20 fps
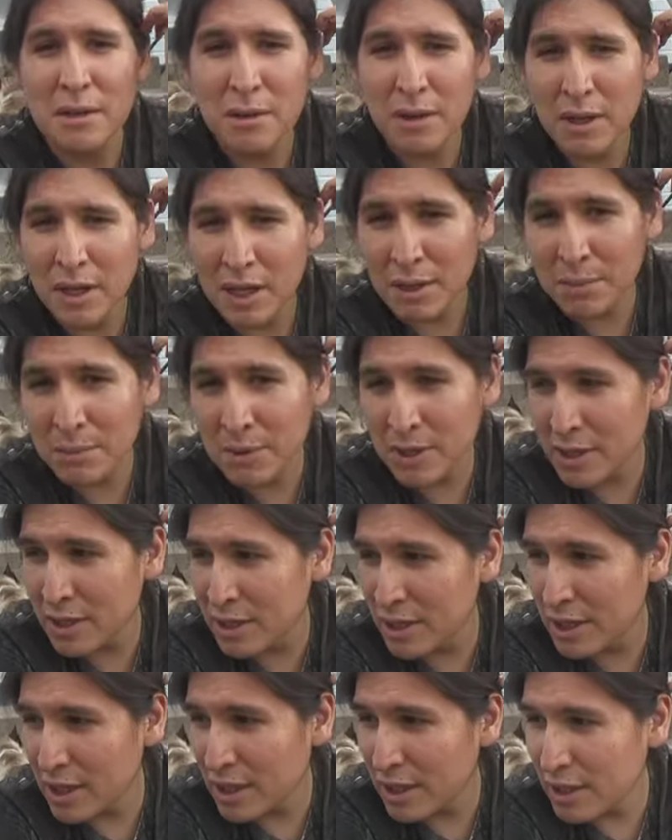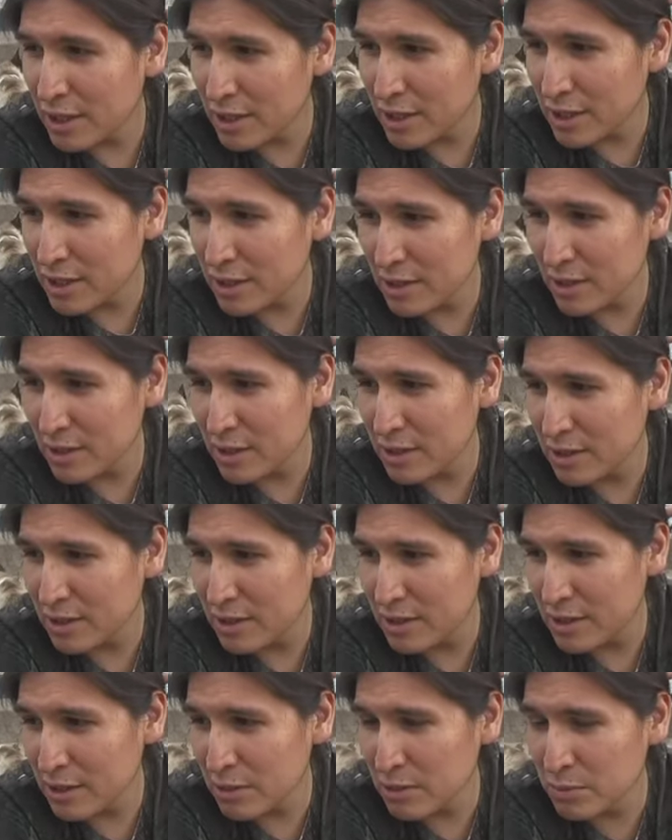I kind of like it
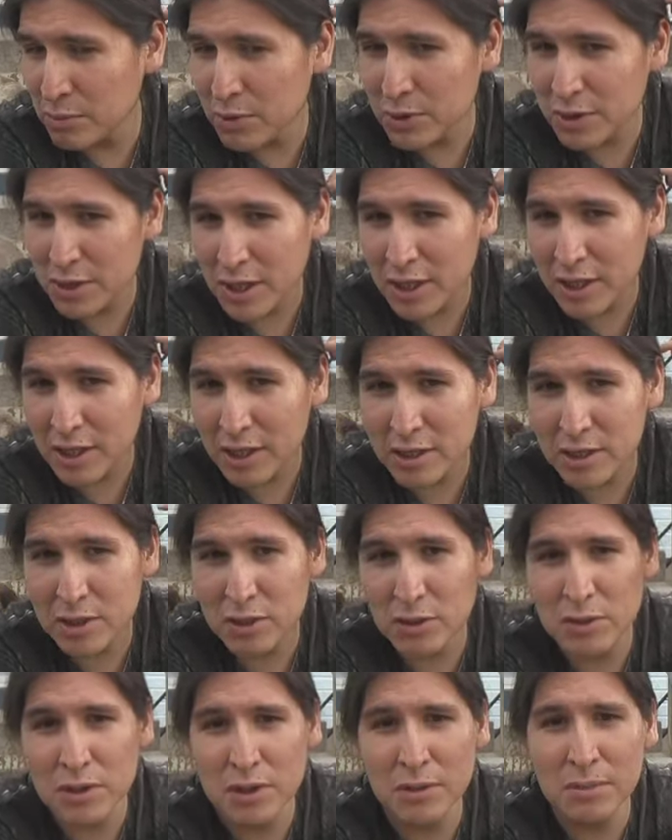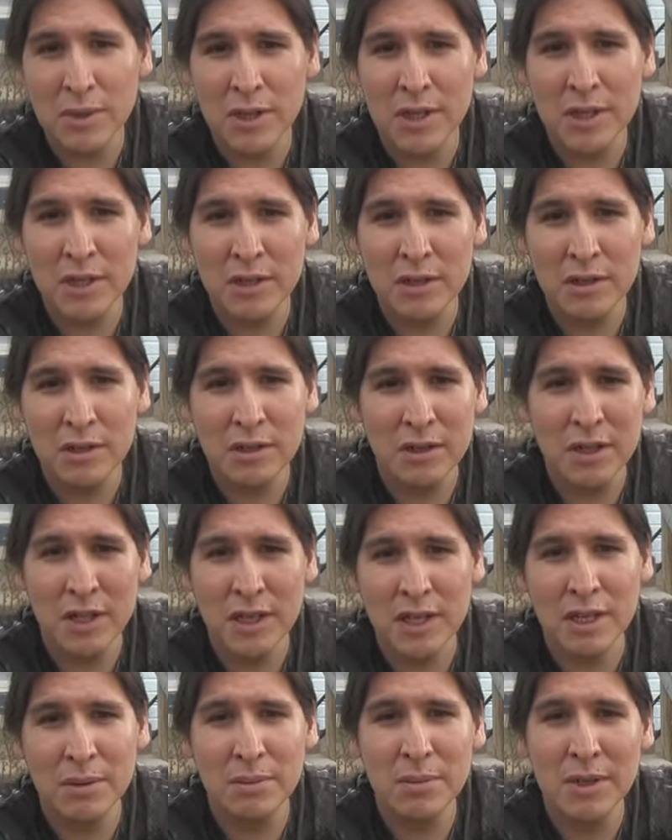was most like on social media,
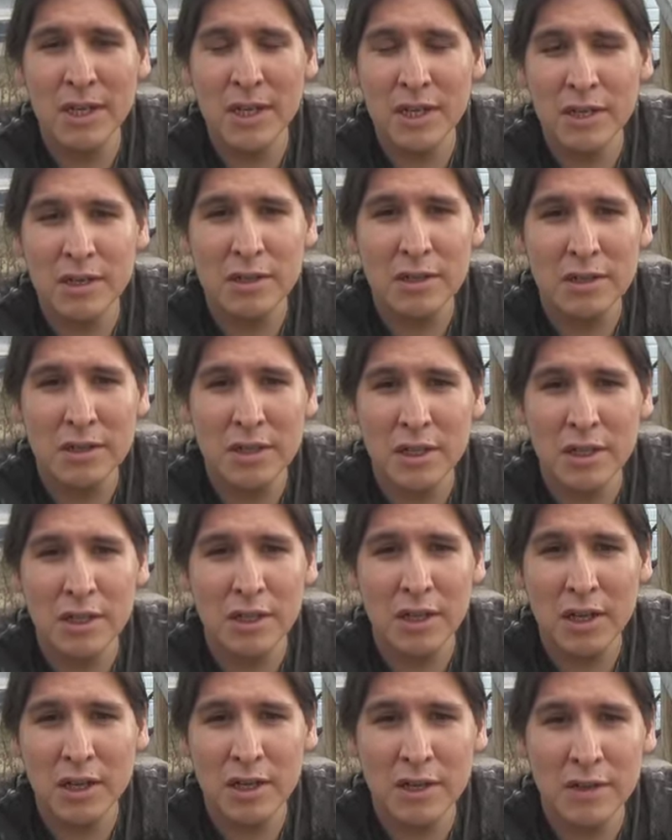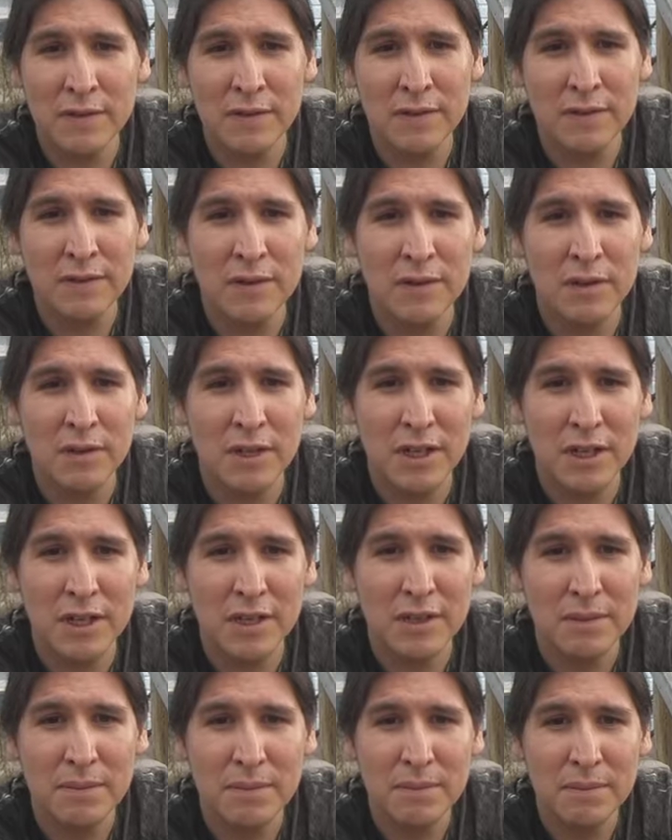like I'm beginning to see a lot of like
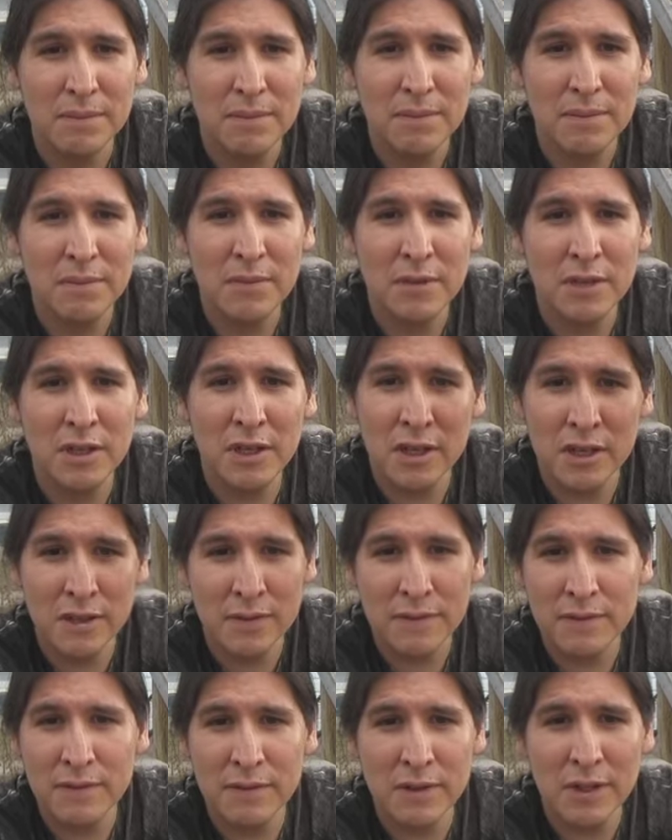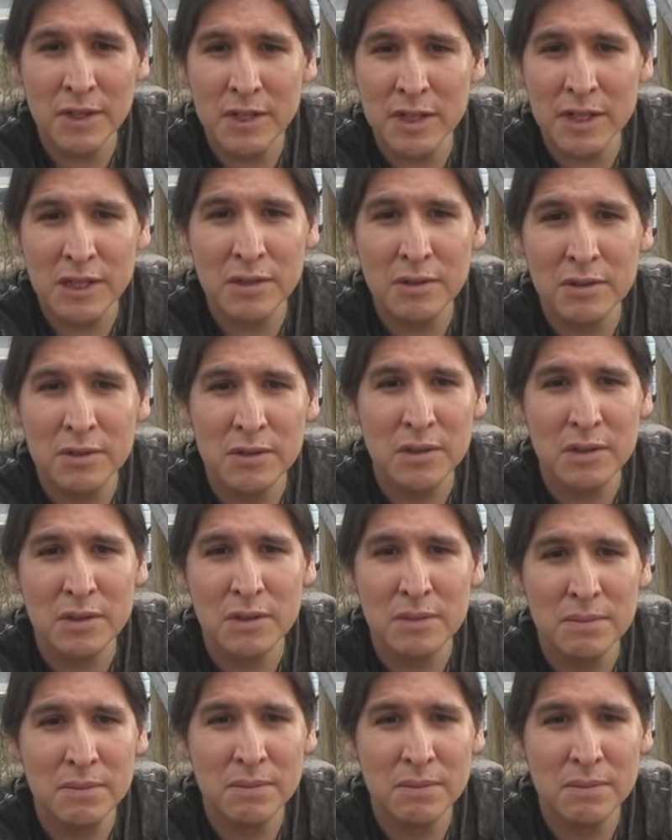a lot of Latinos,